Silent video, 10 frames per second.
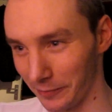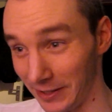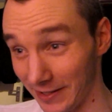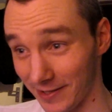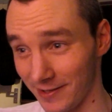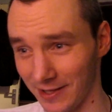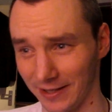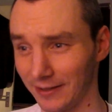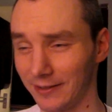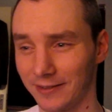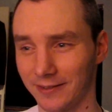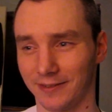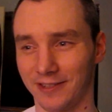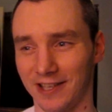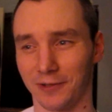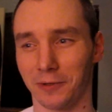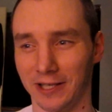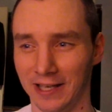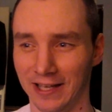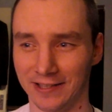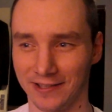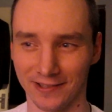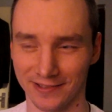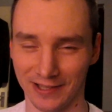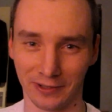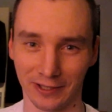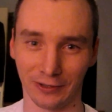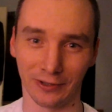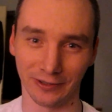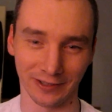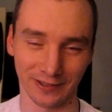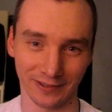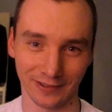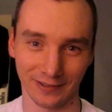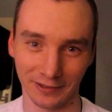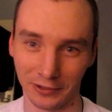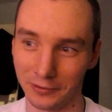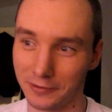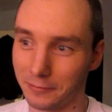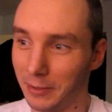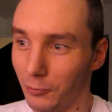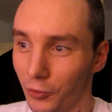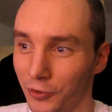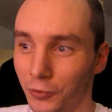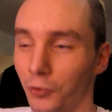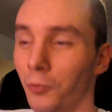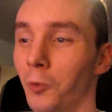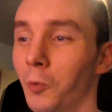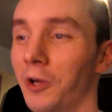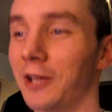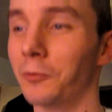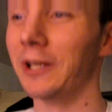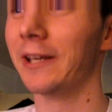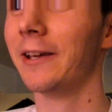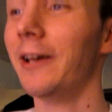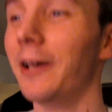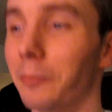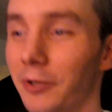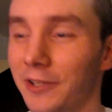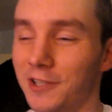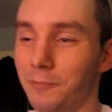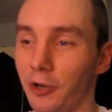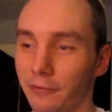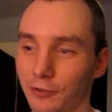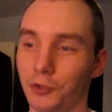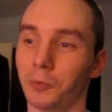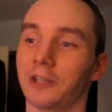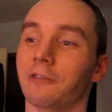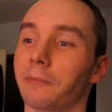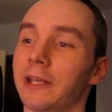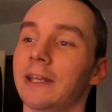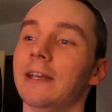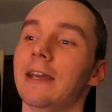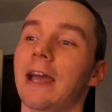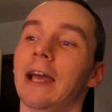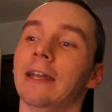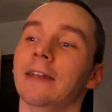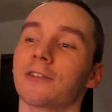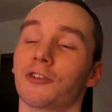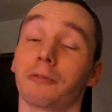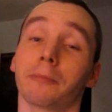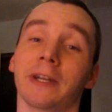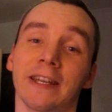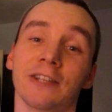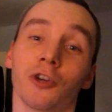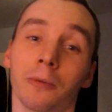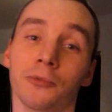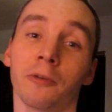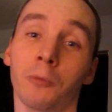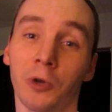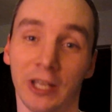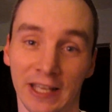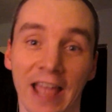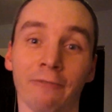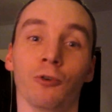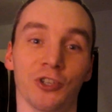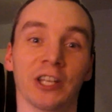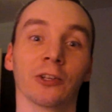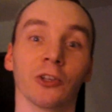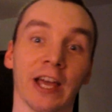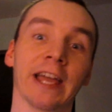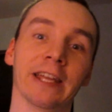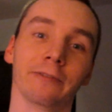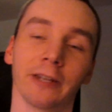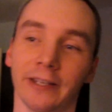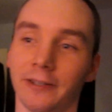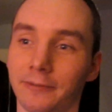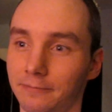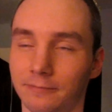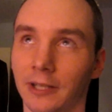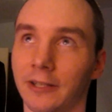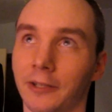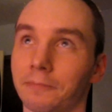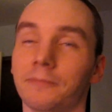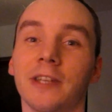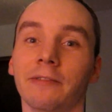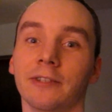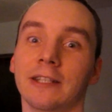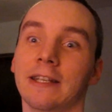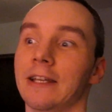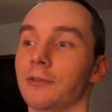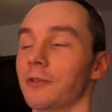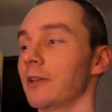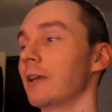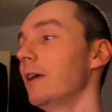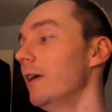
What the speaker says: I mean, this is like 6 working days, doesn't sound like a lot, but it's a bit more than a normal working week, but this is spread over 2 weeks for me, and it's on top of my day job, so I've been working every single day for like, I don't know, 17 days or something.